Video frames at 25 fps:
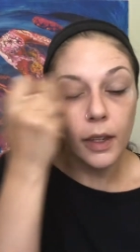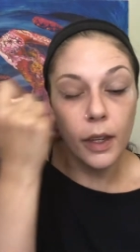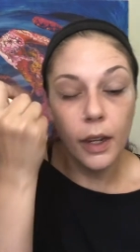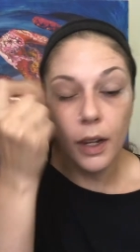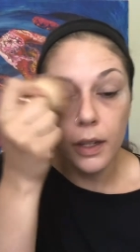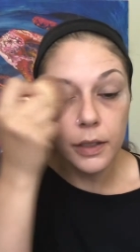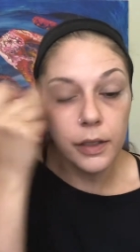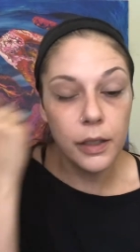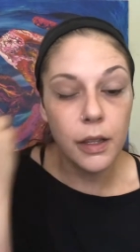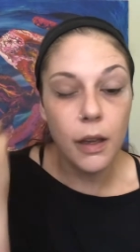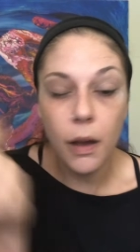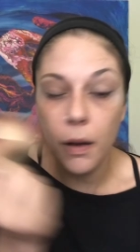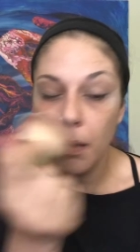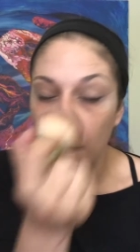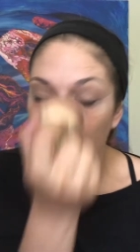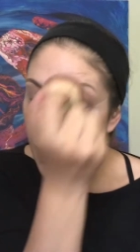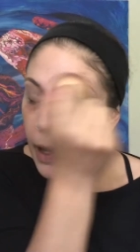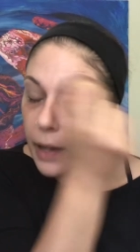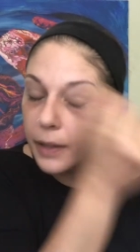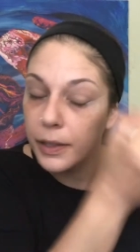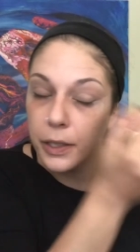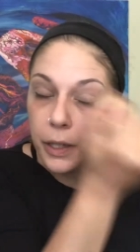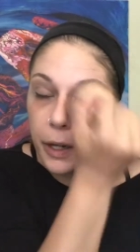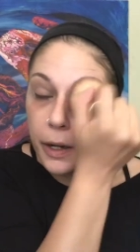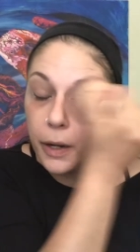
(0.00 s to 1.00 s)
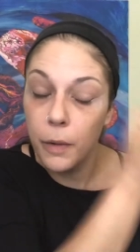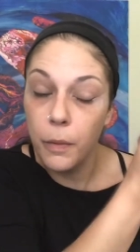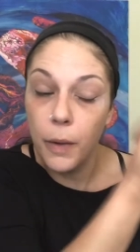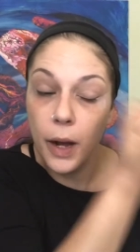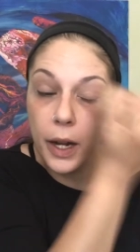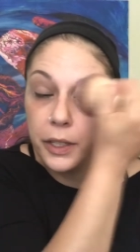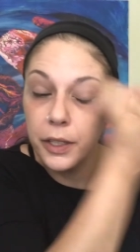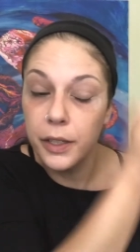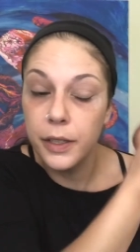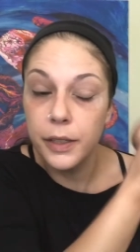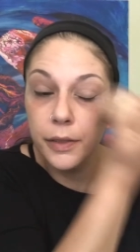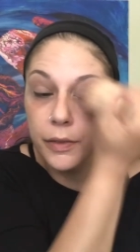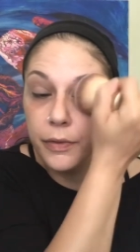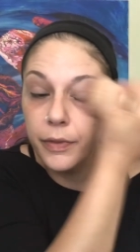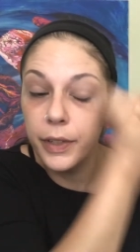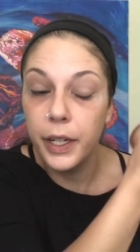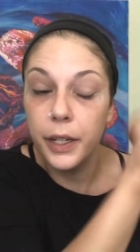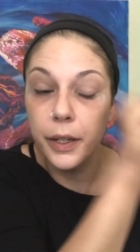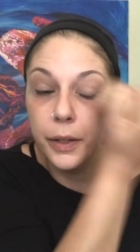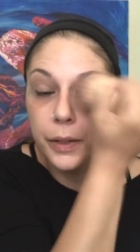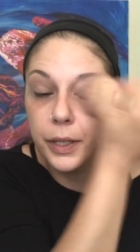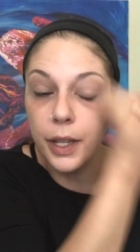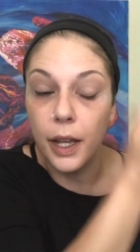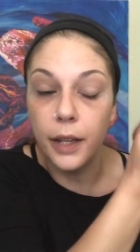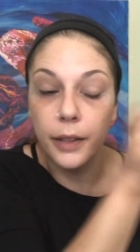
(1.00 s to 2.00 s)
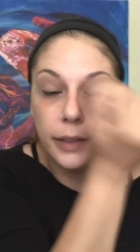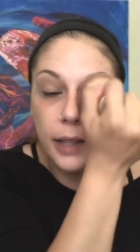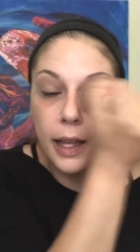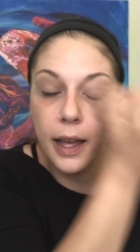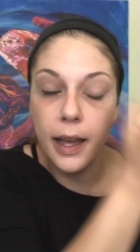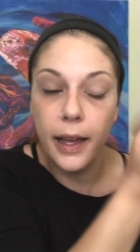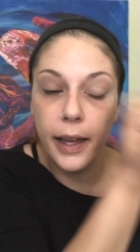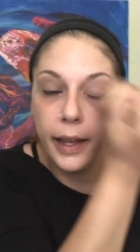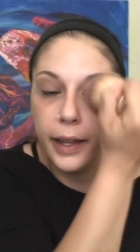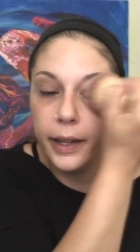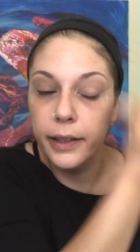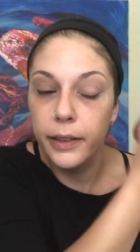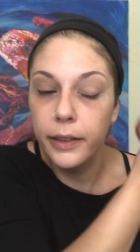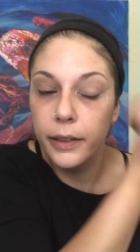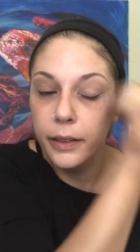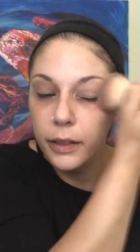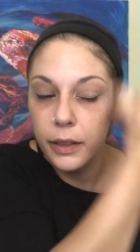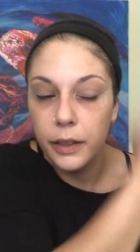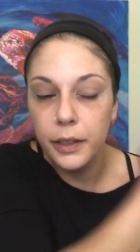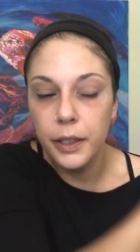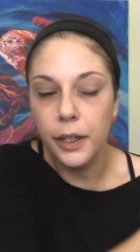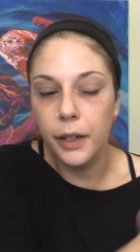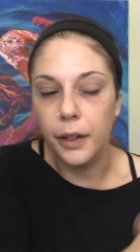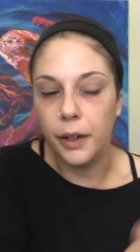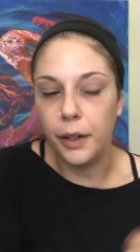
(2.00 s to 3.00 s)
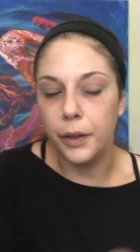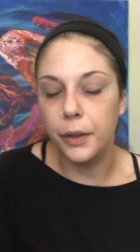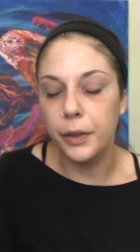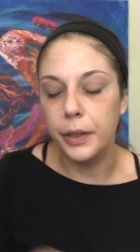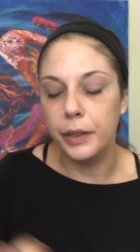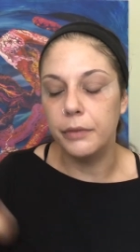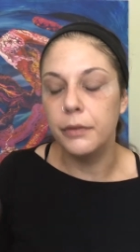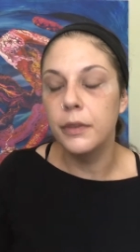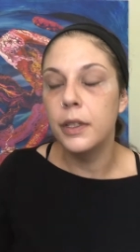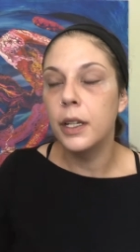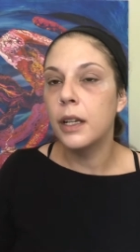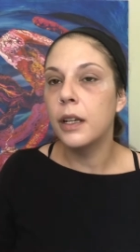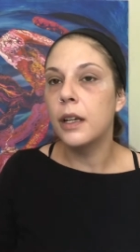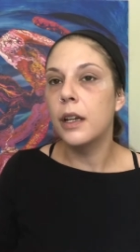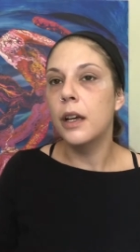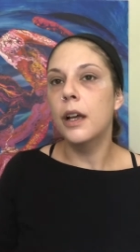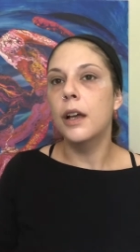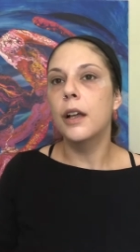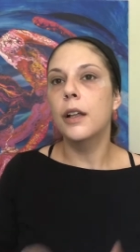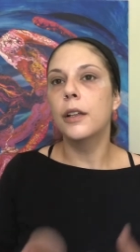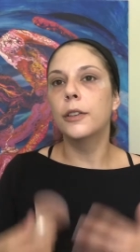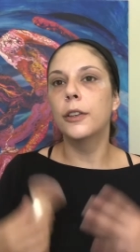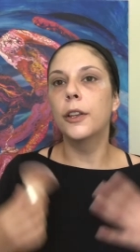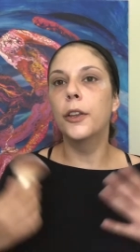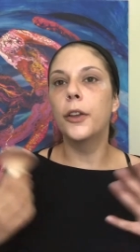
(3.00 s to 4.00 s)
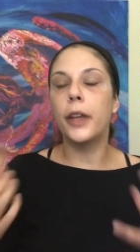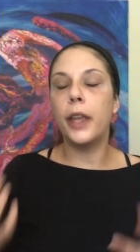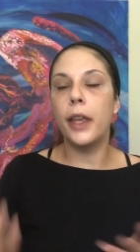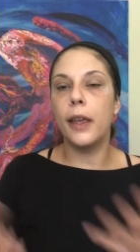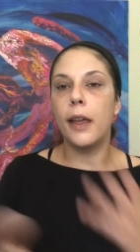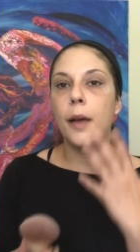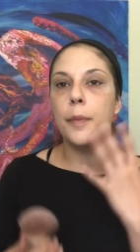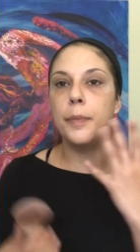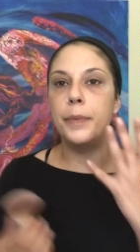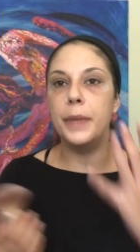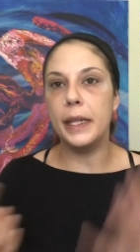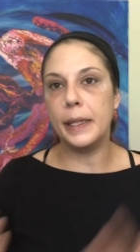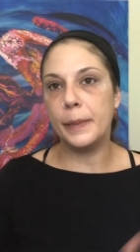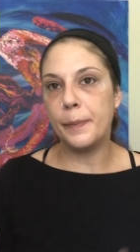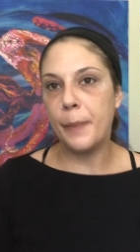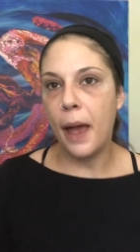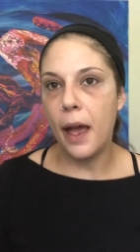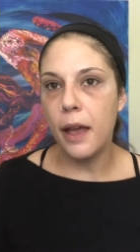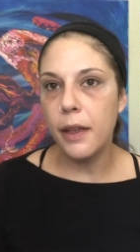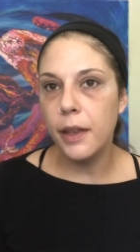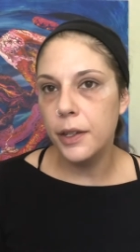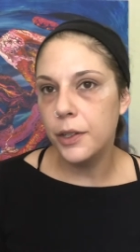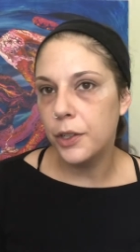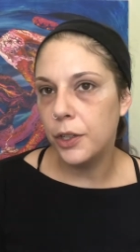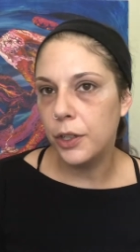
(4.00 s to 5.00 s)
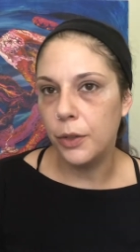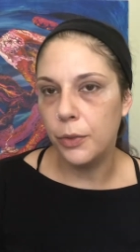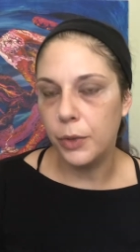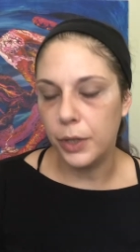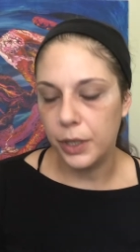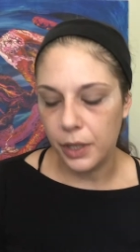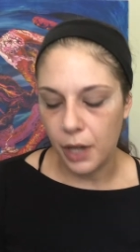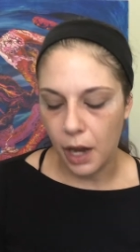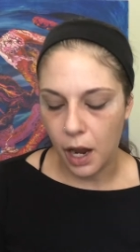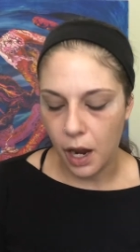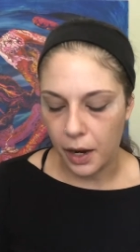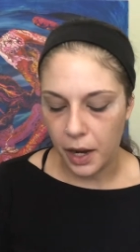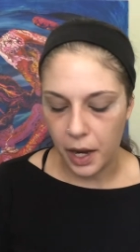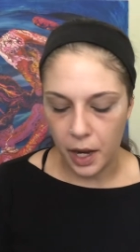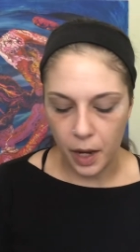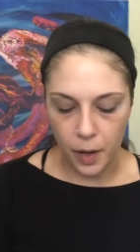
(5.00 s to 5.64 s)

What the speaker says: So I started watching some videos online, and looking up these palettes she was talking